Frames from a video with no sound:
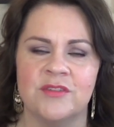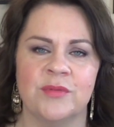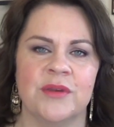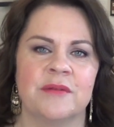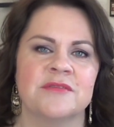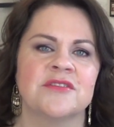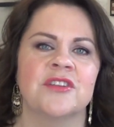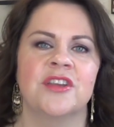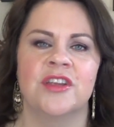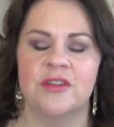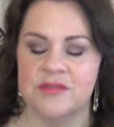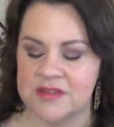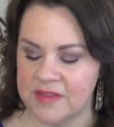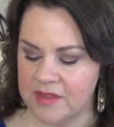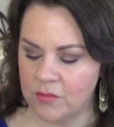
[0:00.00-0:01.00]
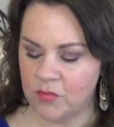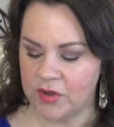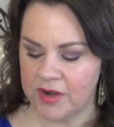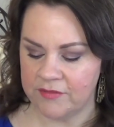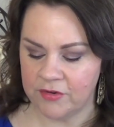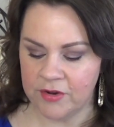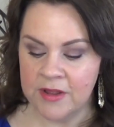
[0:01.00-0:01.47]
to what I was going to use on them,
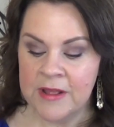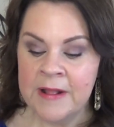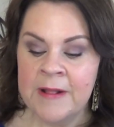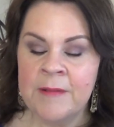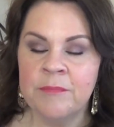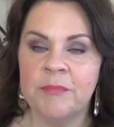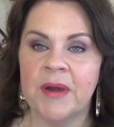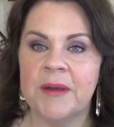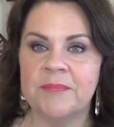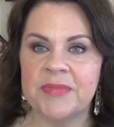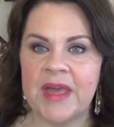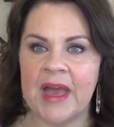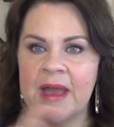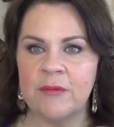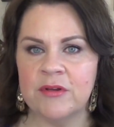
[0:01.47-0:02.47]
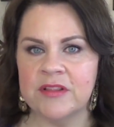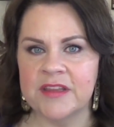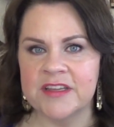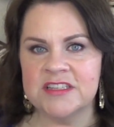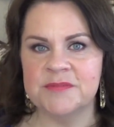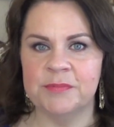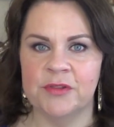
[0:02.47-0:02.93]
whatever. But I will
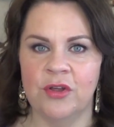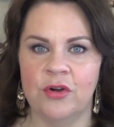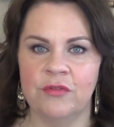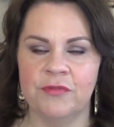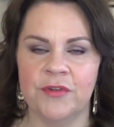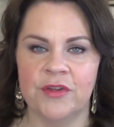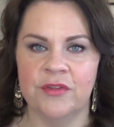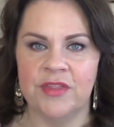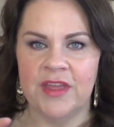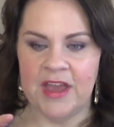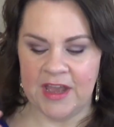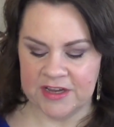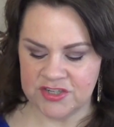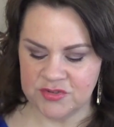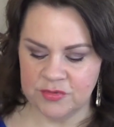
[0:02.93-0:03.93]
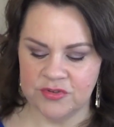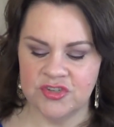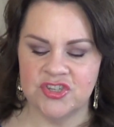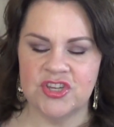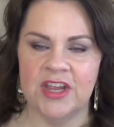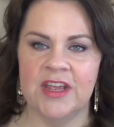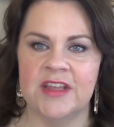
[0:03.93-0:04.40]
list below for you the actual
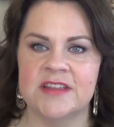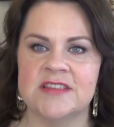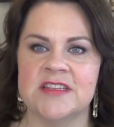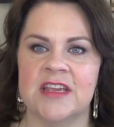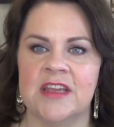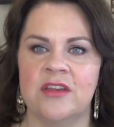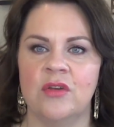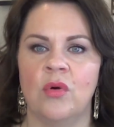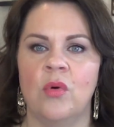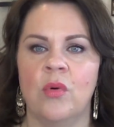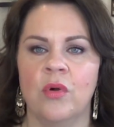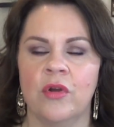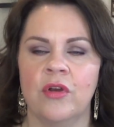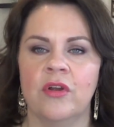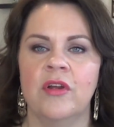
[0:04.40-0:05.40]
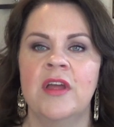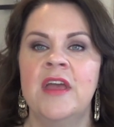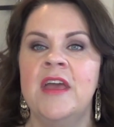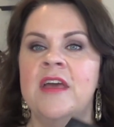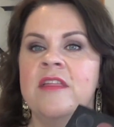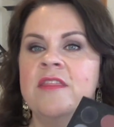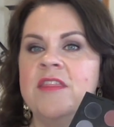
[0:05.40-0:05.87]
shades in order
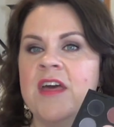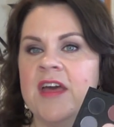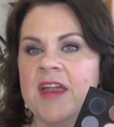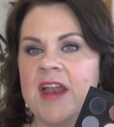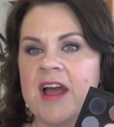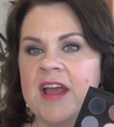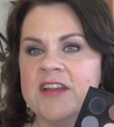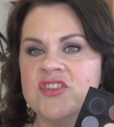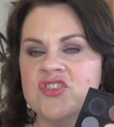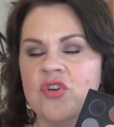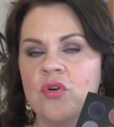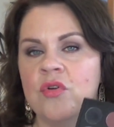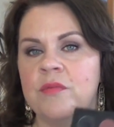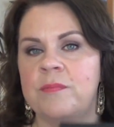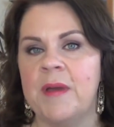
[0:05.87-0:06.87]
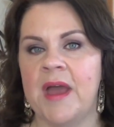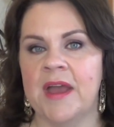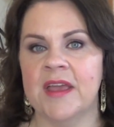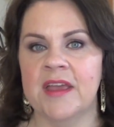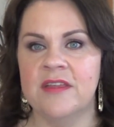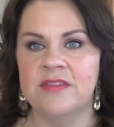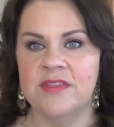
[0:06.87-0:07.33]
that I showed
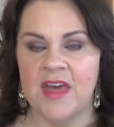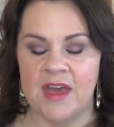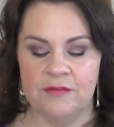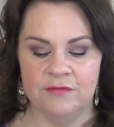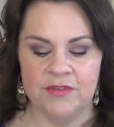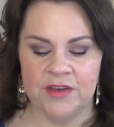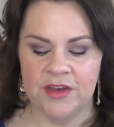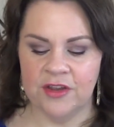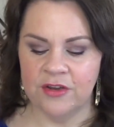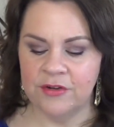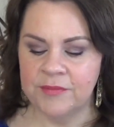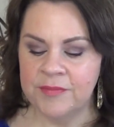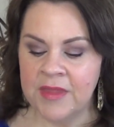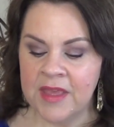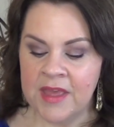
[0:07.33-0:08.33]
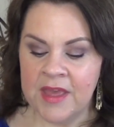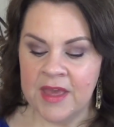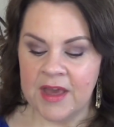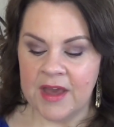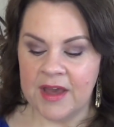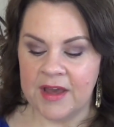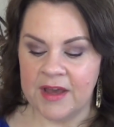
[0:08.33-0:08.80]
back in that video.
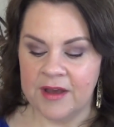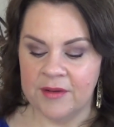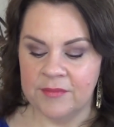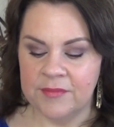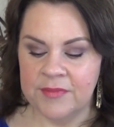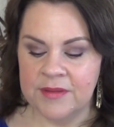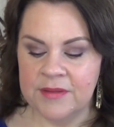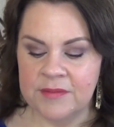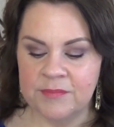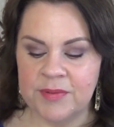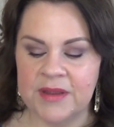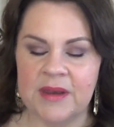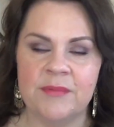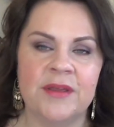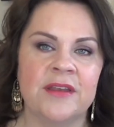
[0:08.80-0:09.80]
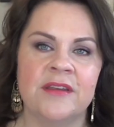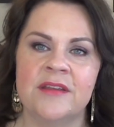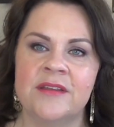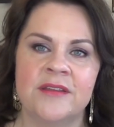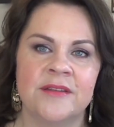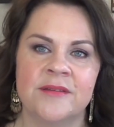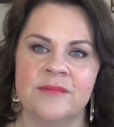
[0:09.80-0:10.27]
Um, but I mean,
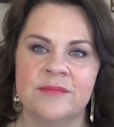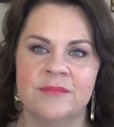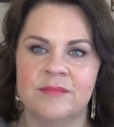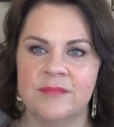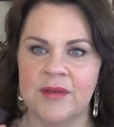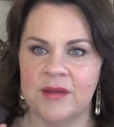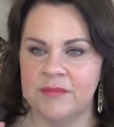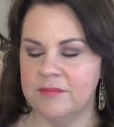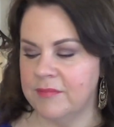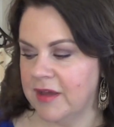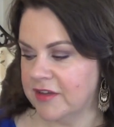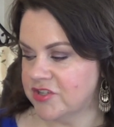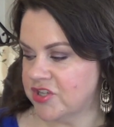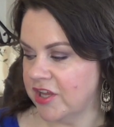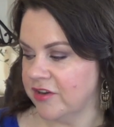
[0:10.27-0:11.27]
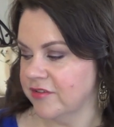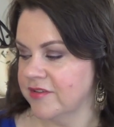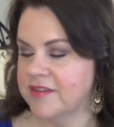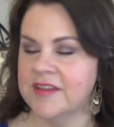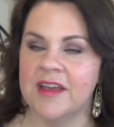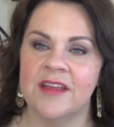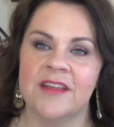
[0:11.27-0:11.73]
MAC
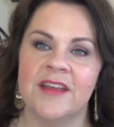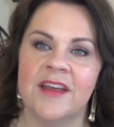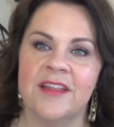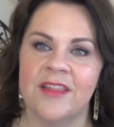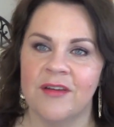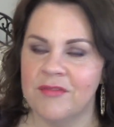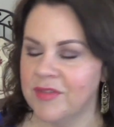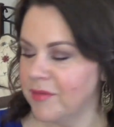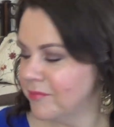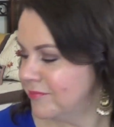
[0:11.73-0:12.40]
shadows. I, I love them.